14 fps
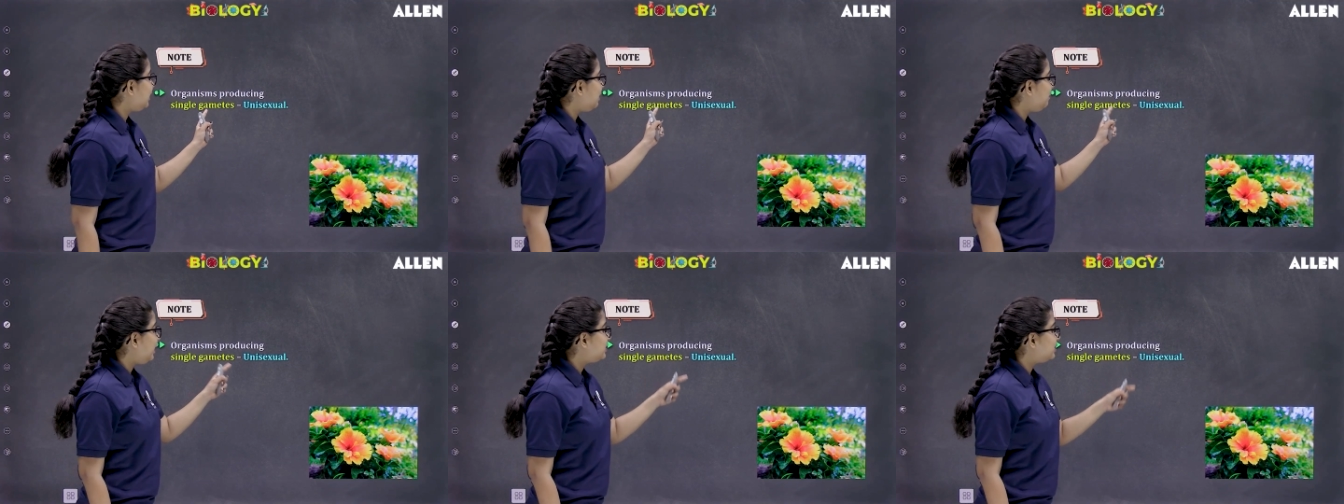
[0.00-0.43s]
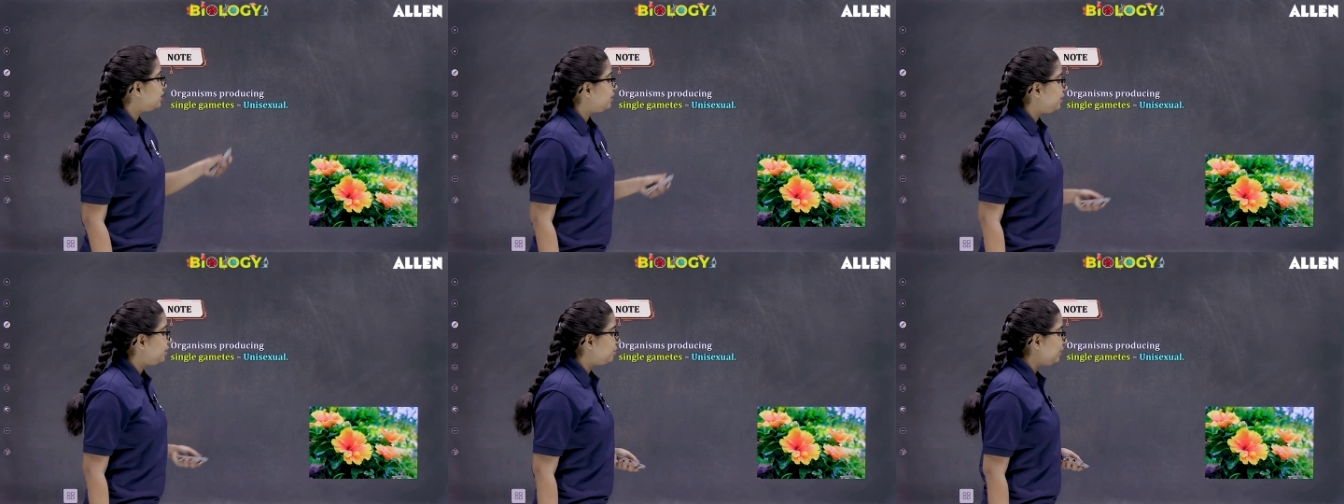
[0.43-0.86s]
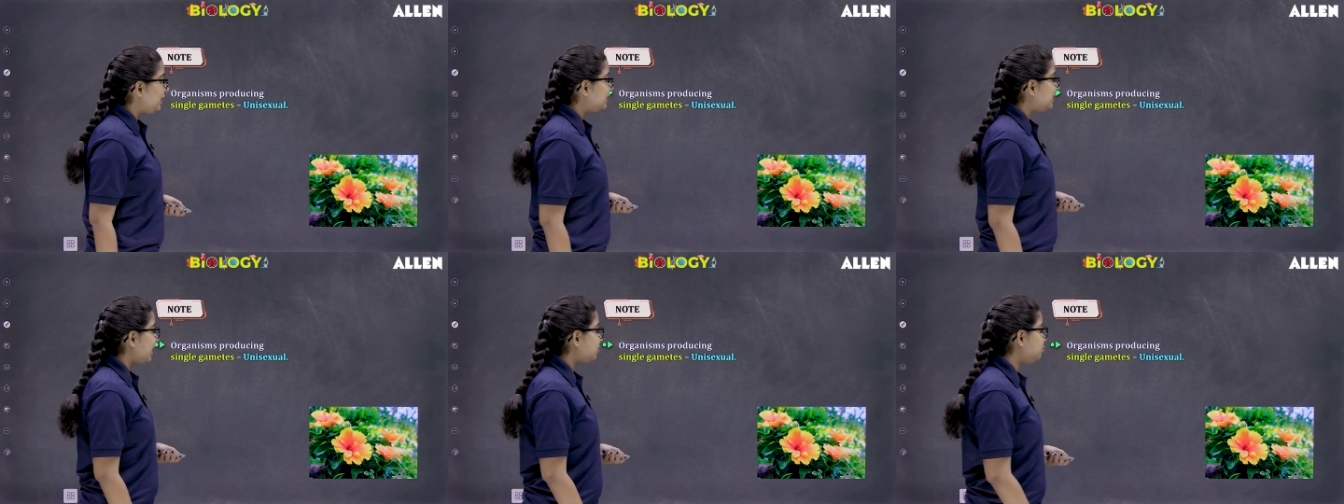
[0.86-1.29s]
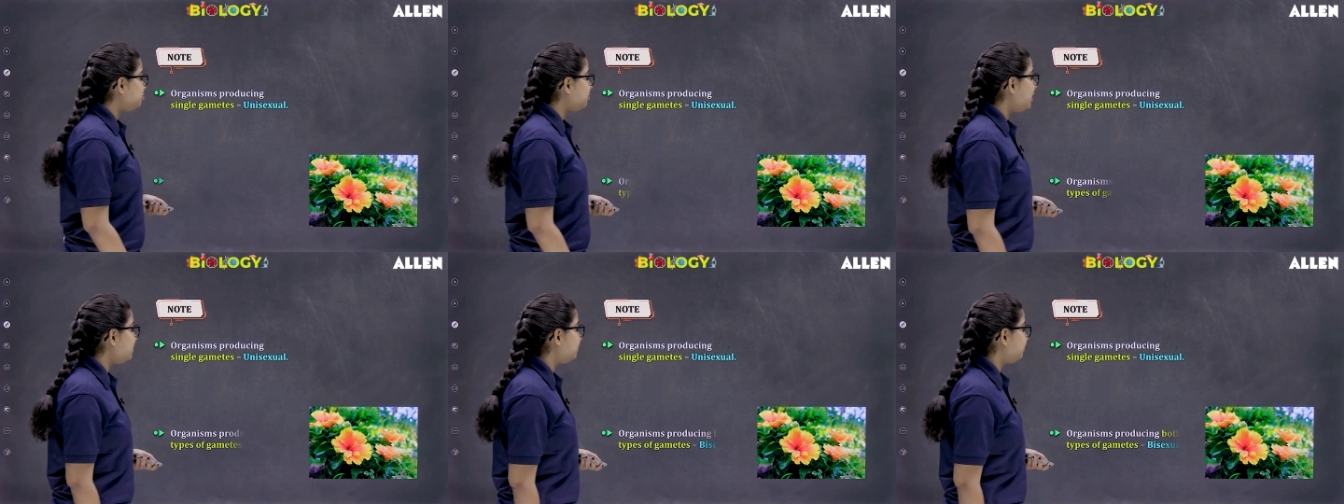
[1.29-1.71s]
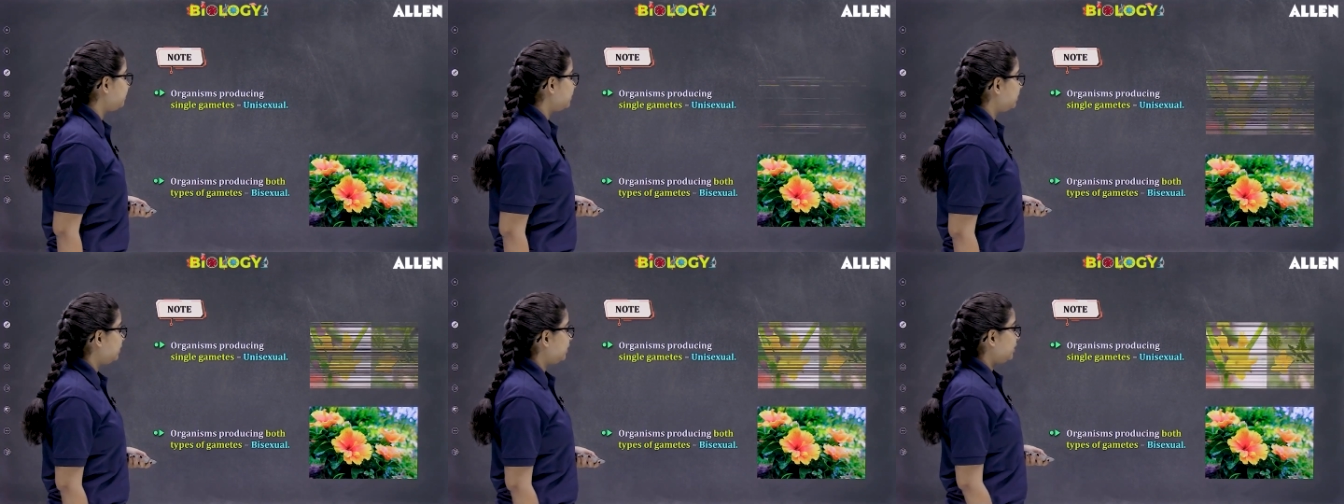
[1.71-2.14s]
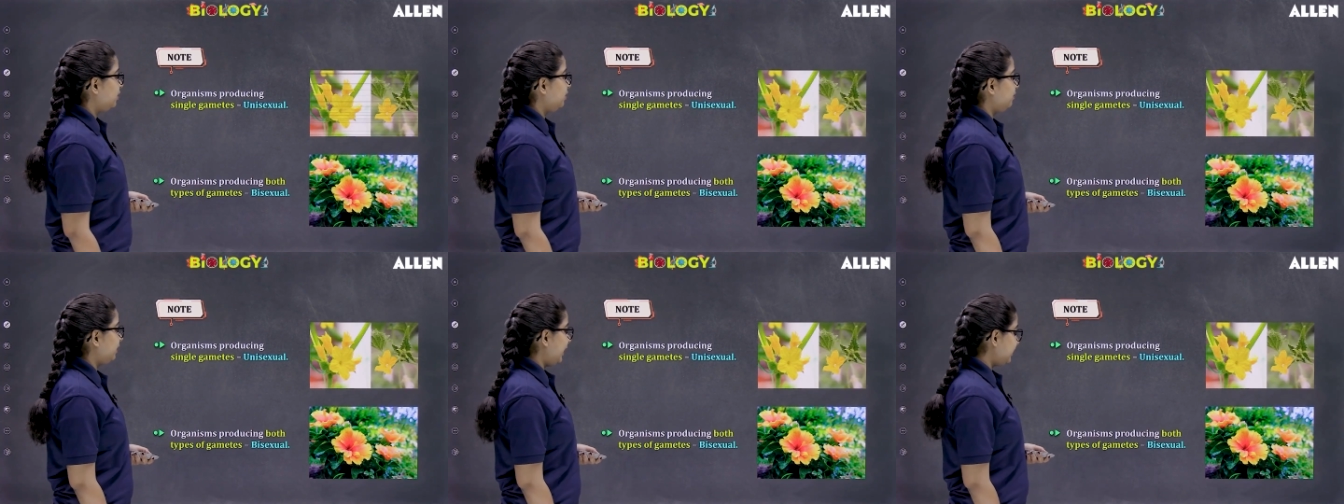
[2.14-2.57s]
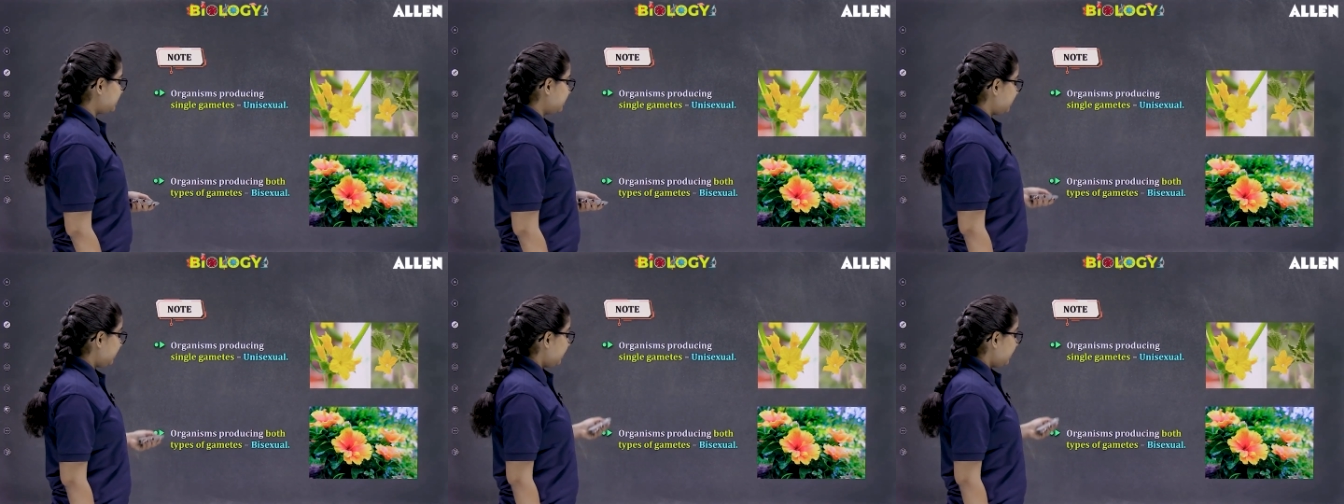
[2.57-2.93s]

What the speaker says: gametes, unisexual, all right,